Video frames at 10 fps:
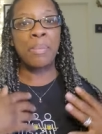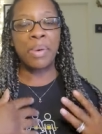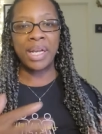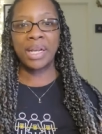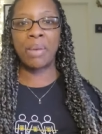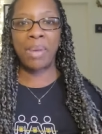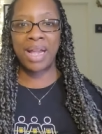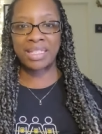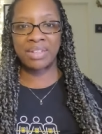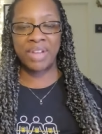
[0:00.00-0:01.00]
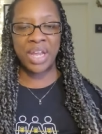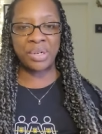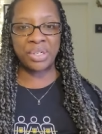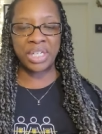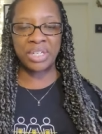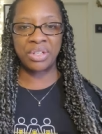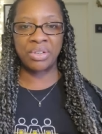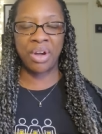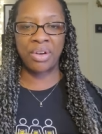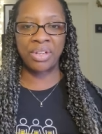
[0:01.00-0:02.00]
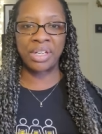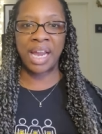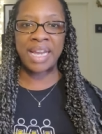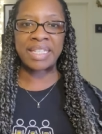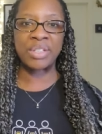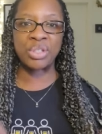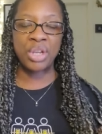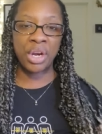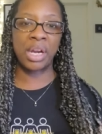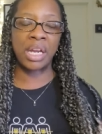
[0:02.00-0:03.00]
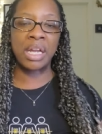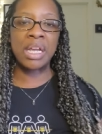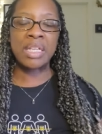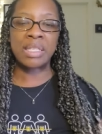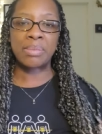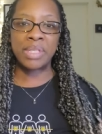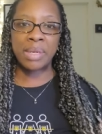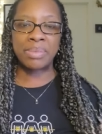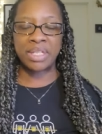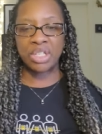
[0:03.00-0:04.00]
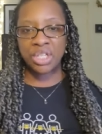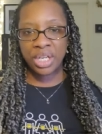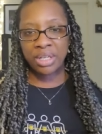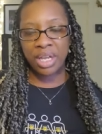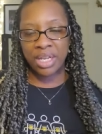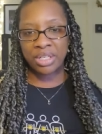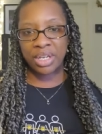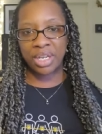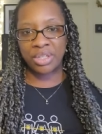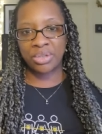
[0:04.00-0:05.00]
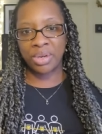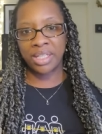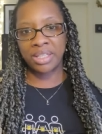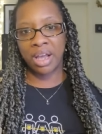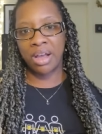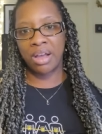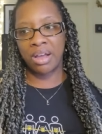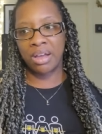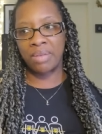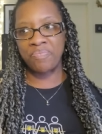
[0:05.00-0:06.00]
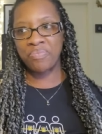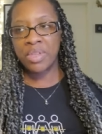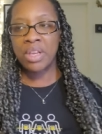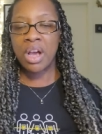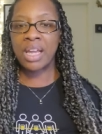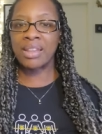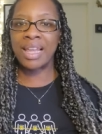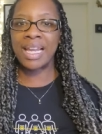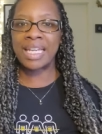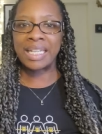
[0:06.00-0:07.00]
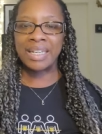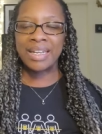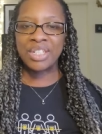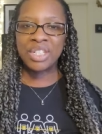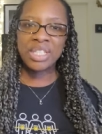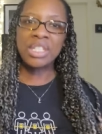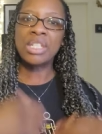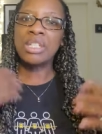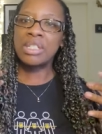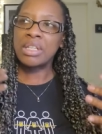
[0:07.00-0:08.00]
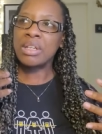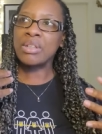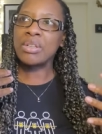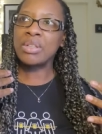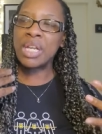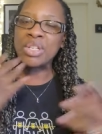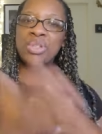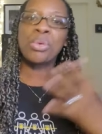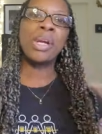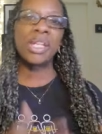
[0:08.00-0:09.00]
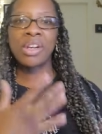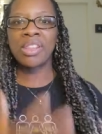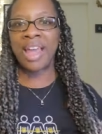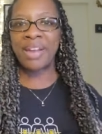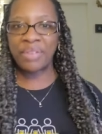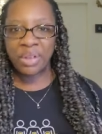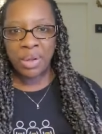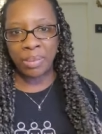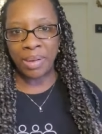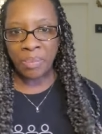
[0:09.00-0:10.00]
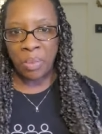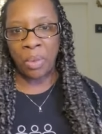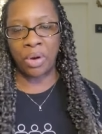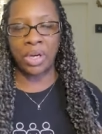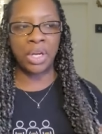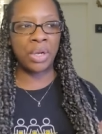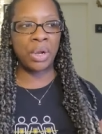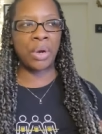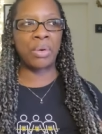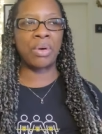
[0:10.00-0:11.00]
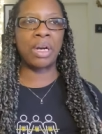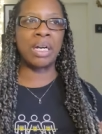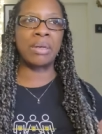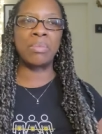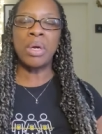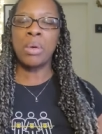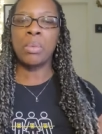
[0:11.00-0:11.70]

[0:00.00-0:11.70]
putting out positive energy to all you guys and sharing some tips and and, and tricks um unlike just enjoying your life a little bit more you know um,